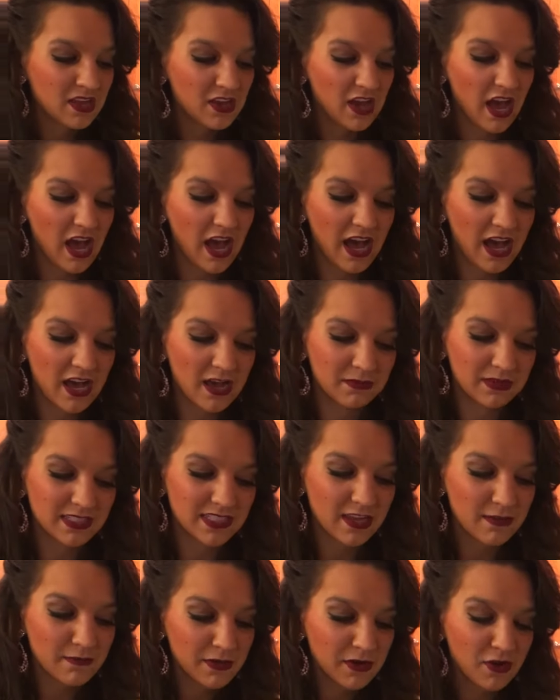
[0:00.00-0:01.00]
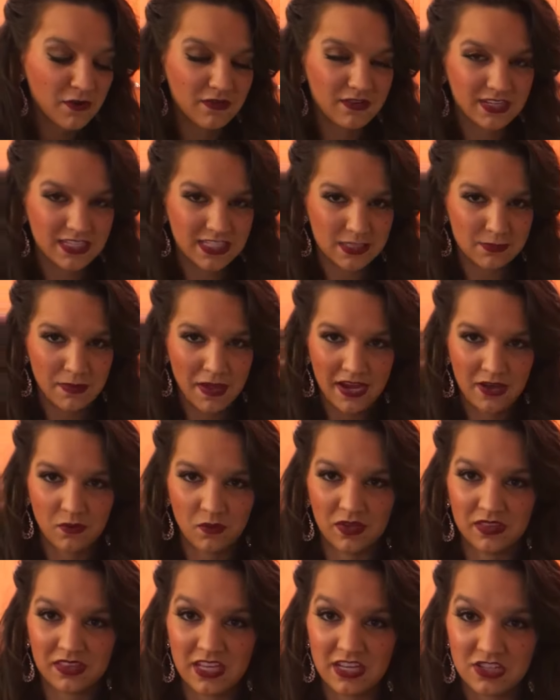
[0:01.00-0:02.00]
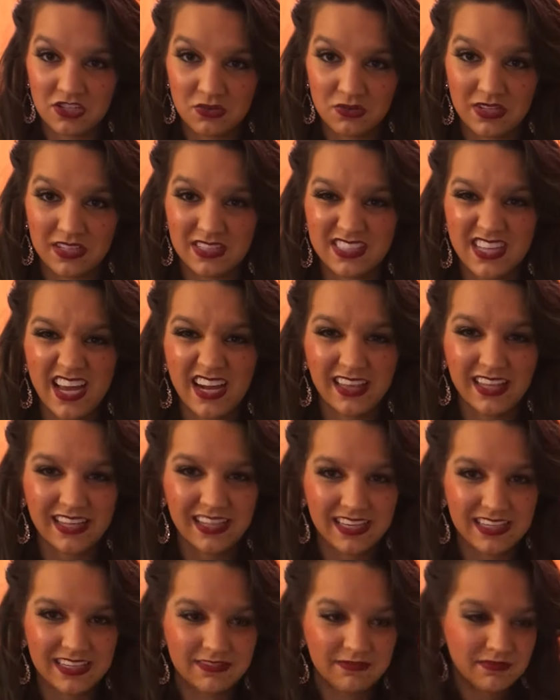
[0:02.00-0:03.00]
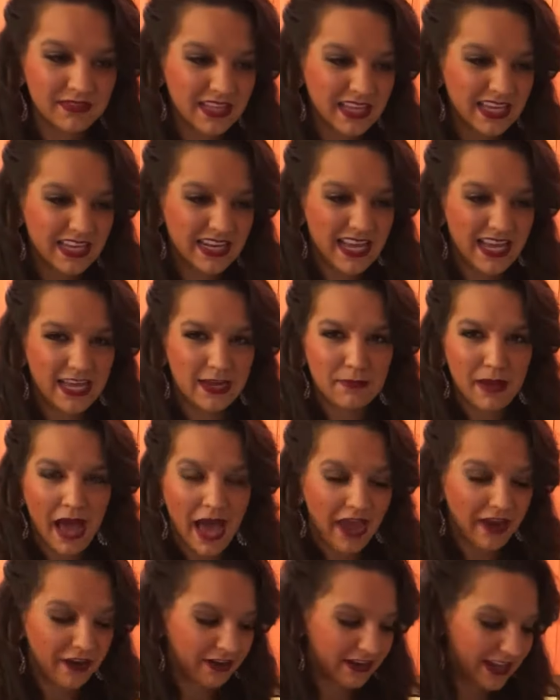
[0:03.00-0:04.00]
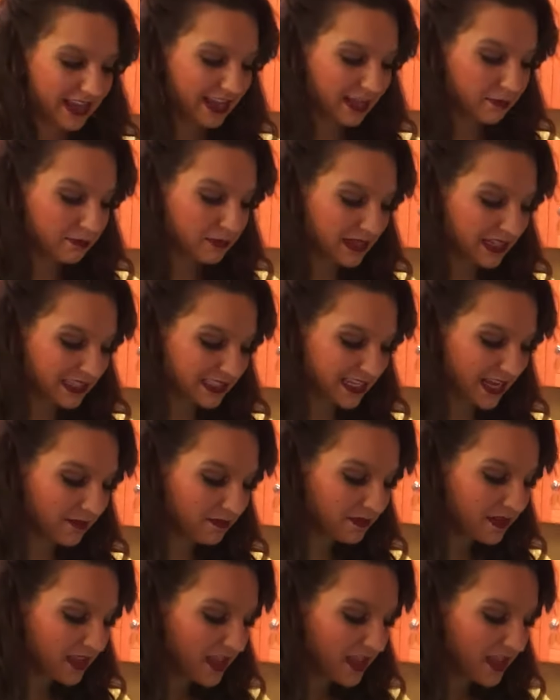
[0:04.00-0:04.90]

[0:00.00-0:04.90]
because I've been over to Spain, and what they do, it's kind of like an egg pie or an egg pizza.